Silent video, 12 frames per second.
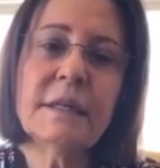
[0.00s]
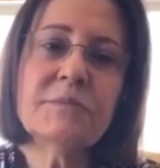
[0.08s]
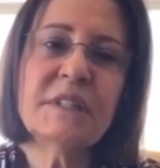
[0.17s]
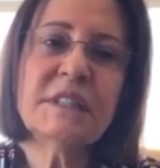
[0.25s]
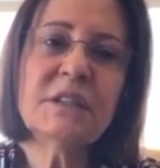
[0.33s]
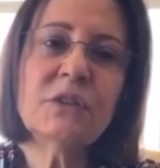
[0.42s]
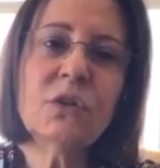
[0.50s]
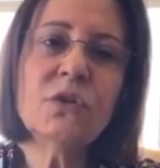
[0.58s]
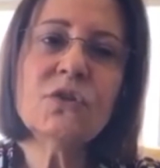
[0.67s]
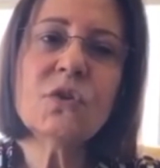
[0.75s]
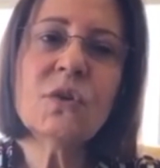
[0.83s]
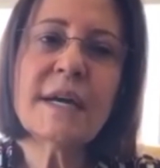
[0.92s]
but it
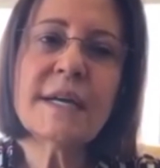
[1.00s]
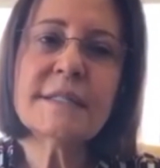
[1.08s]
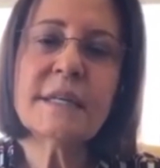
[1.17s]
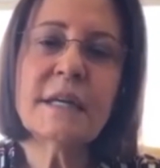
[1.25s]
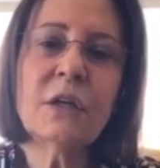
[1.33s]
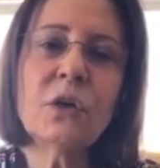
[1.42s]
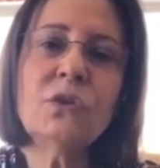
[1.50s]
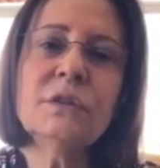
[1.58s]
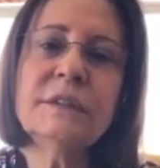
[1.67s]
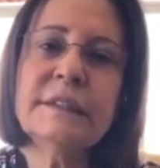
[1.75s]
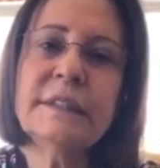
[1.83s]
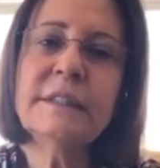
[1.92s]
also has a
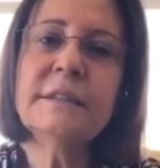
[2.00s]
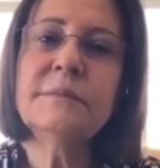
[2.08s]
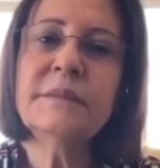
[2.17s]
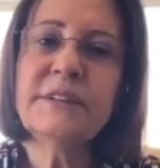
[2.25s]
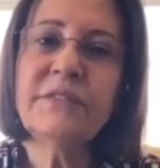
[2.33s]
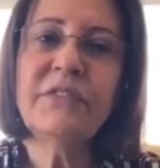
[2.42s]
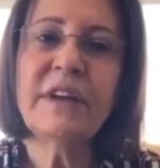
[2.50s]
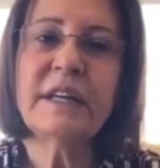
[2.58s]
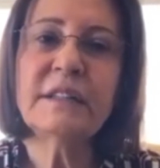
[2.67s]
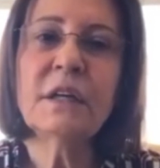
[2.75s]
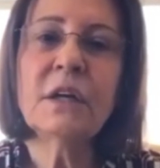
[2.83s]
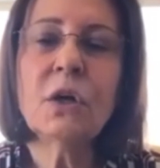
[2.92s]
long-term
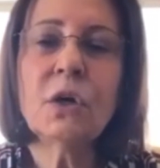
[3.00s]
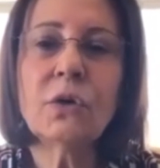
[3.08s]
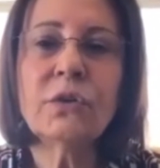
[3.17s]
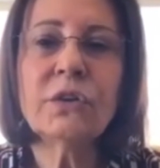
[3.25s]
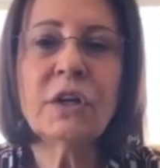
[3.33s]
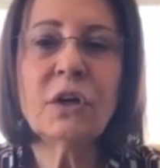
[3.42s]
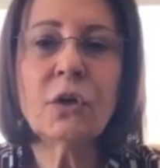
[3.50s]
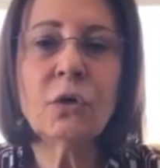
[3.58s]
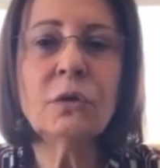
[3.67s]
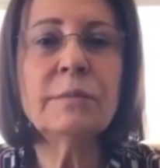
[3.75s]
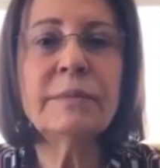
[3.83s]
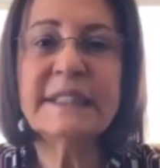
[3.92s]
effect on the
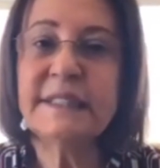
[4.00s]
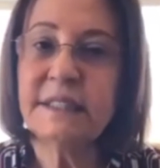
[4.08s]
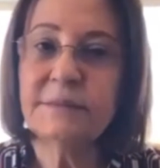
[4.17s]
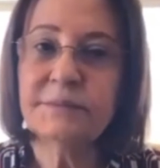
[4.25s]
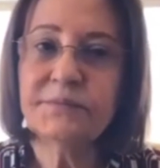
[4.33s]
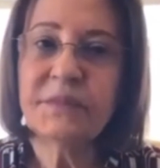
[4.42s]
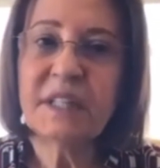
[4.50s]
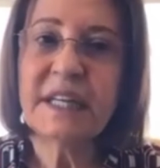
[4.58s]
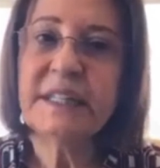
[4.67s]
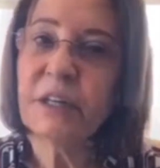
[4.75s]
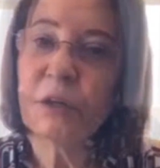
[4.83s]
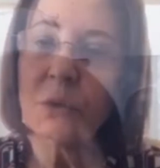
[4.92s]
whole body later